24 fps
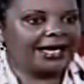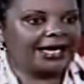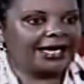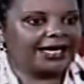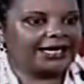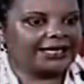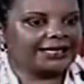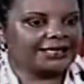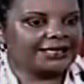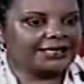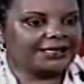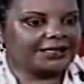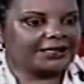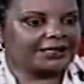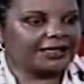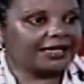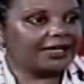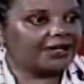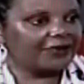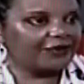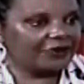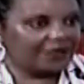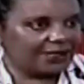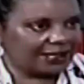And
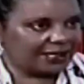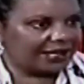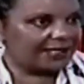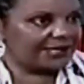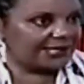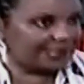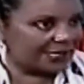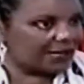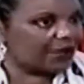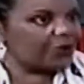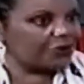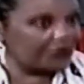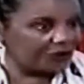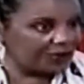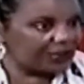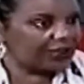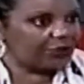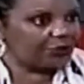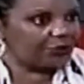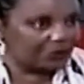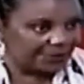they realised that I really